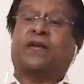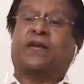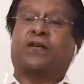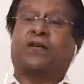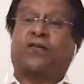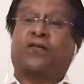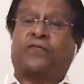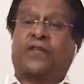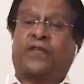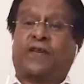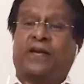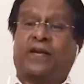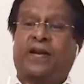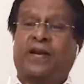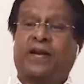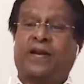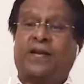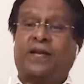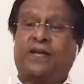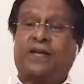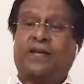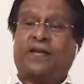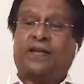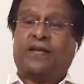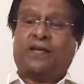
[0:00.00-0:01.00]
of the
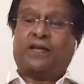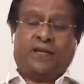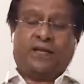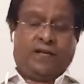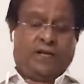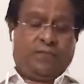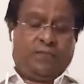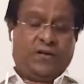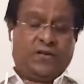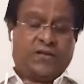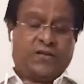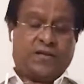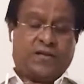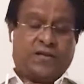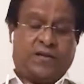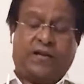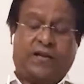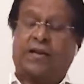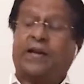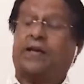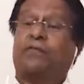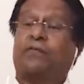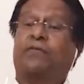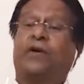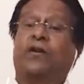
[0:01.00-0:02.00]
day, Mr.
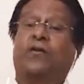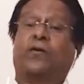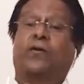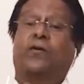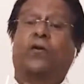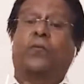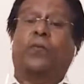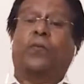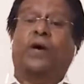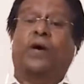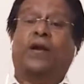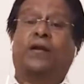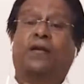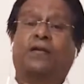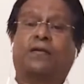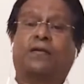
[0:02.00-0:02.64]
T.N. Venugopal.